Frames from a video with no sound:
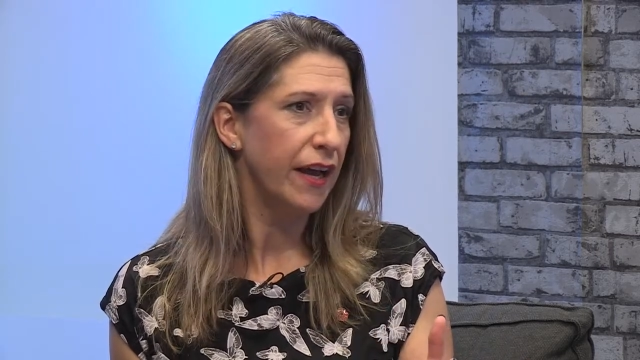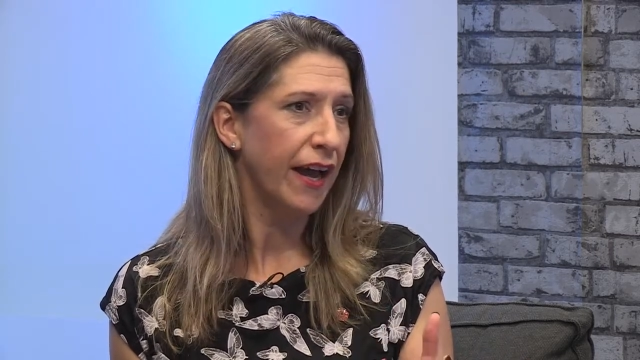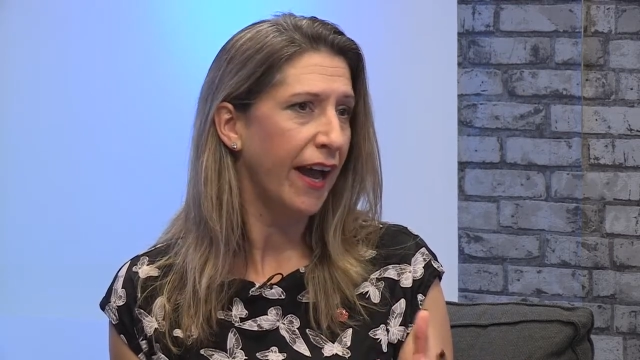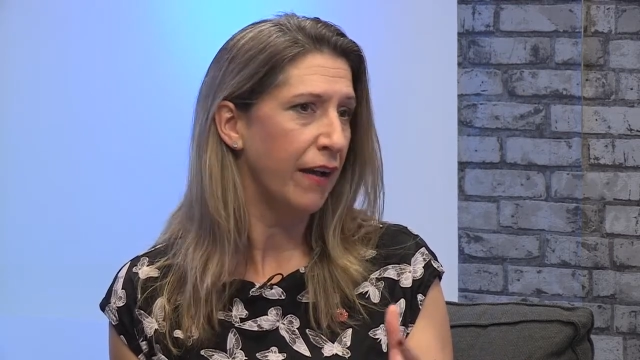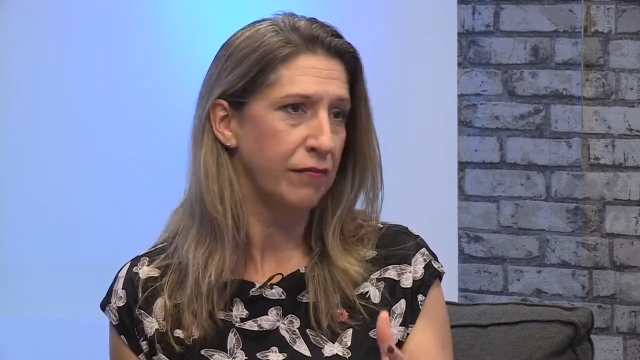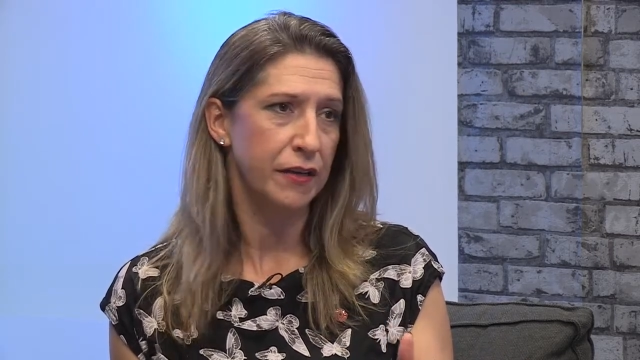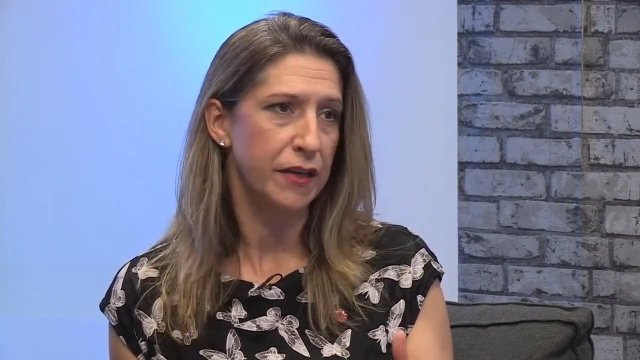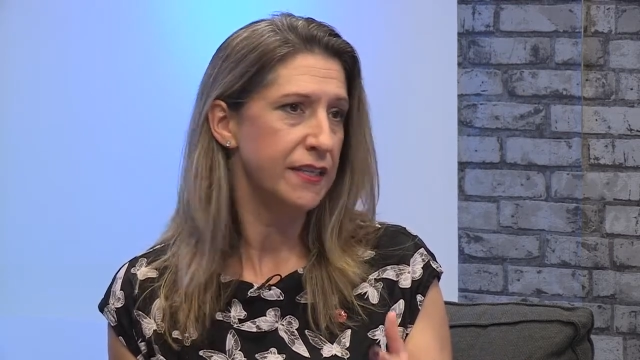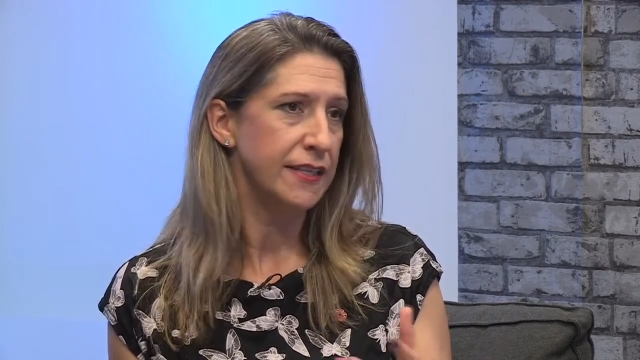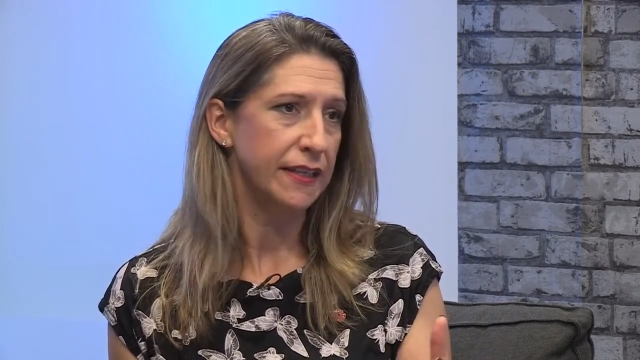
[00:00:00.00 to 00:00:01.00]
have
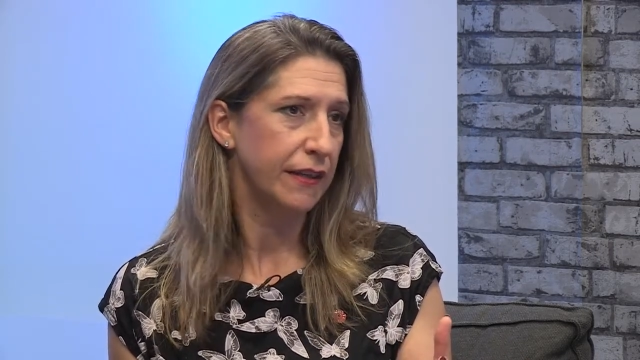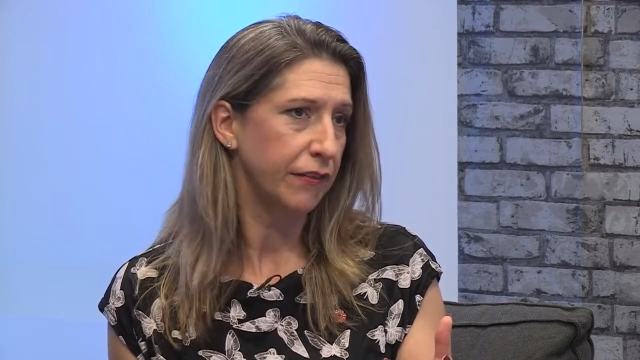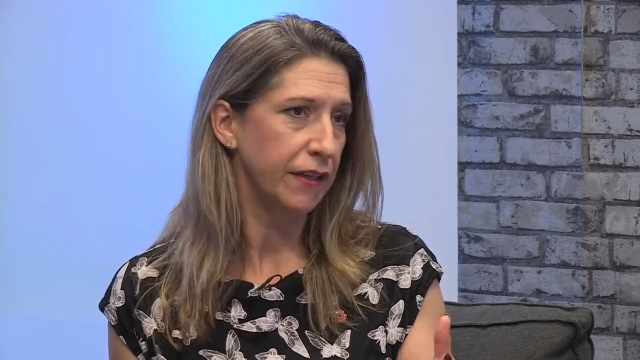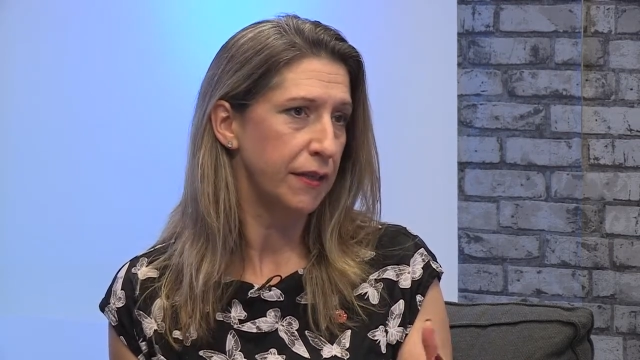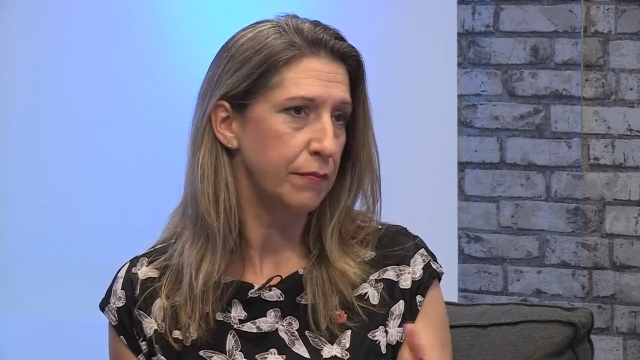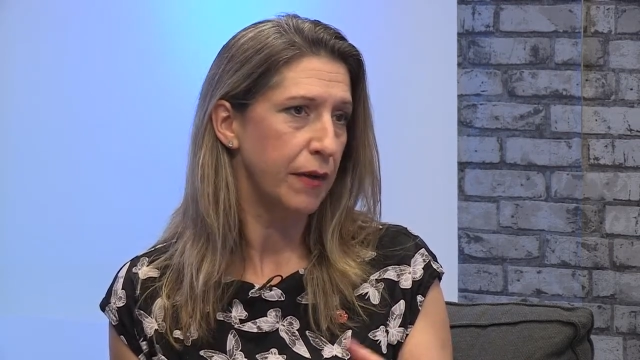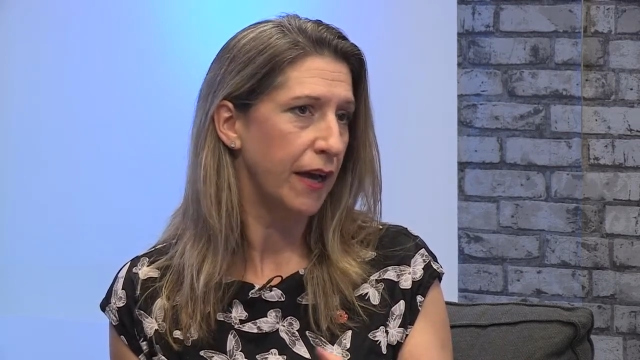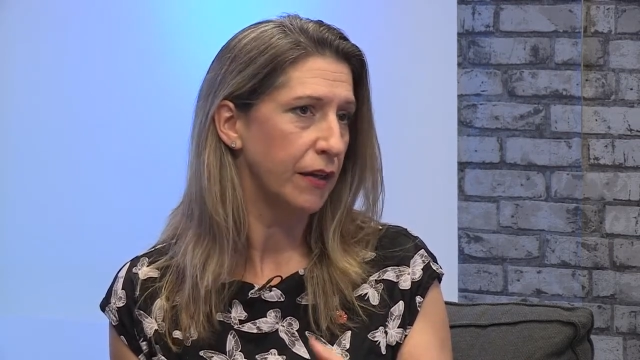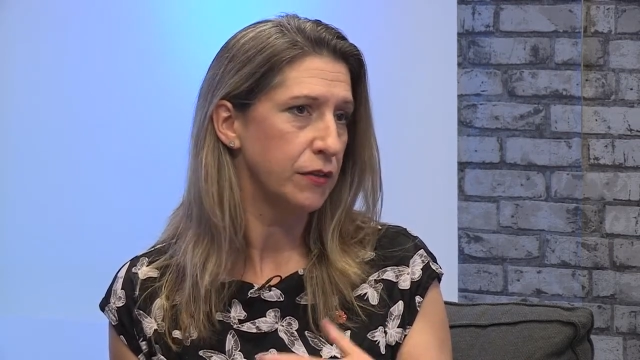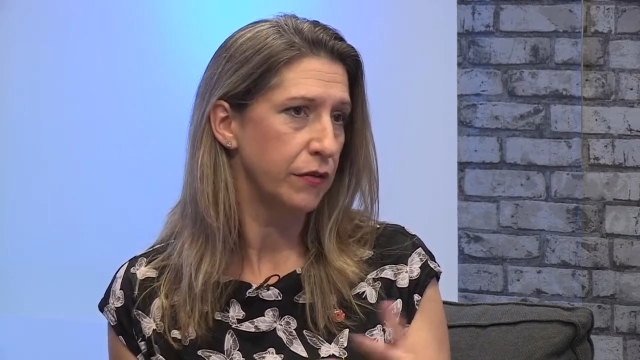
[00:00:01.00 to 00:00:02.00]
a significant
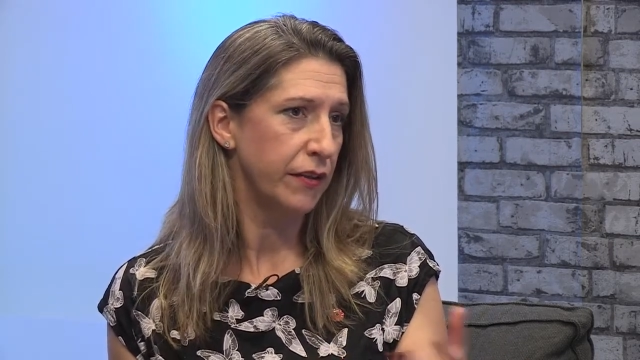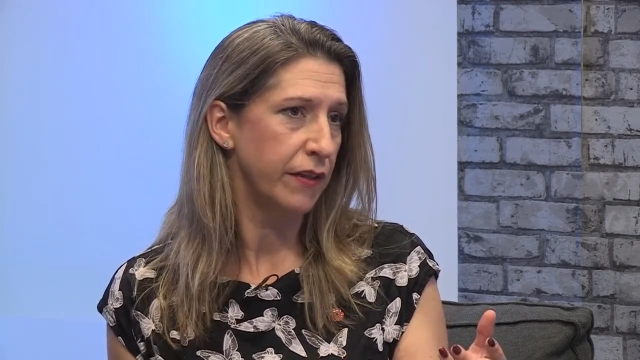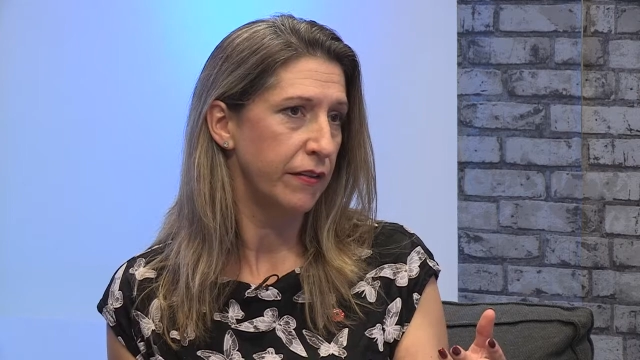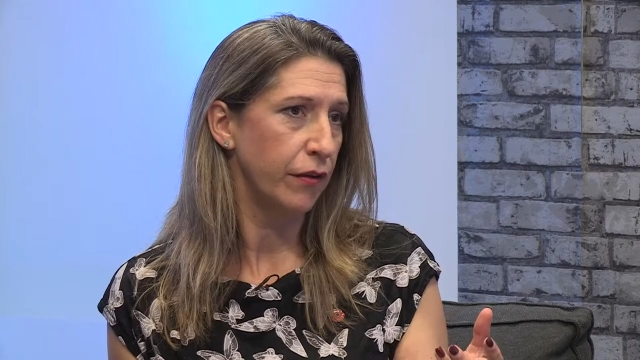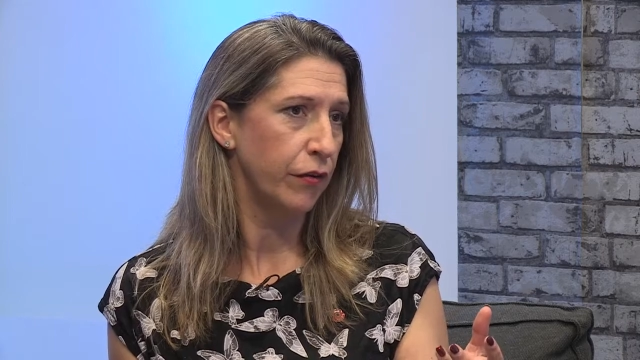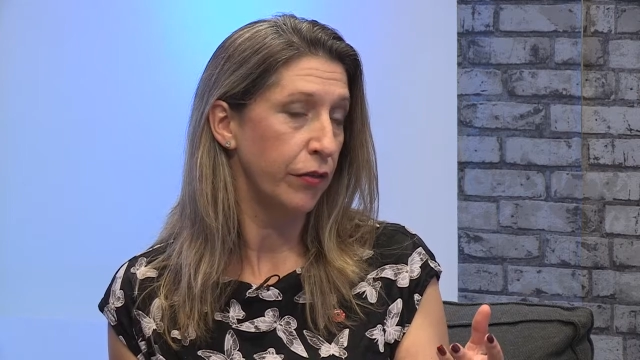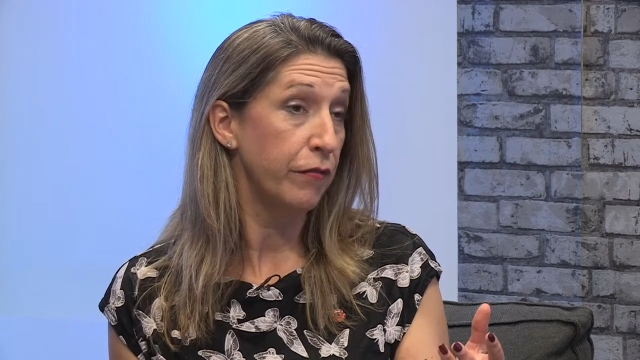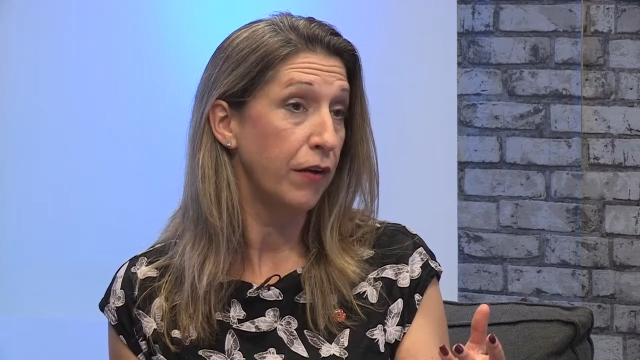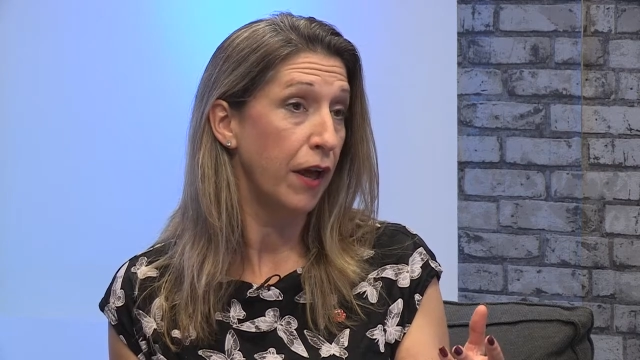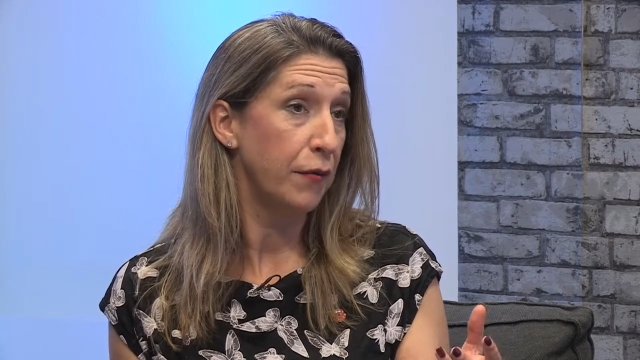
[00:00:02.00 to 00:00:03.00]
impact on the
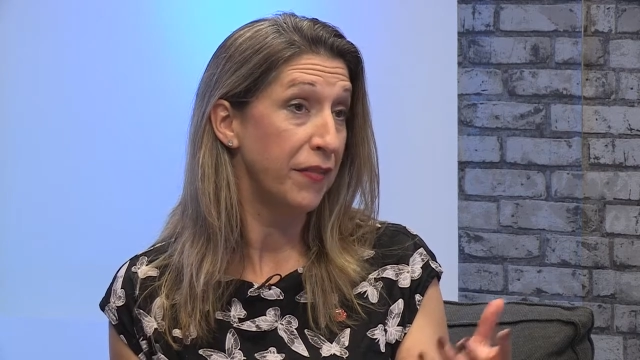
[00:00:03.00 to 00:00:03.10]
flow.